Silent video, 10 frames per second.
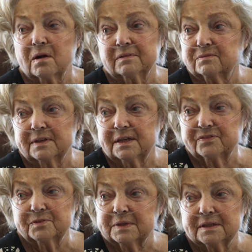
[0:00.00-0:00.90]
weren't ready
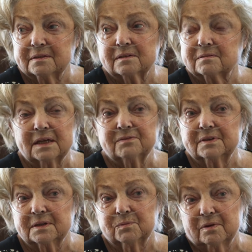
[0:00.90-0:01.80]
for me. No, they
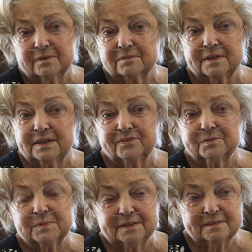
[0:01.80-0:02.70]
really weren't ready for
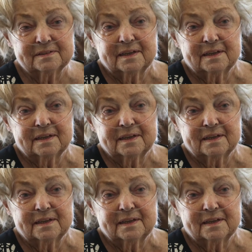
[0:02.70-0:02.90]
me.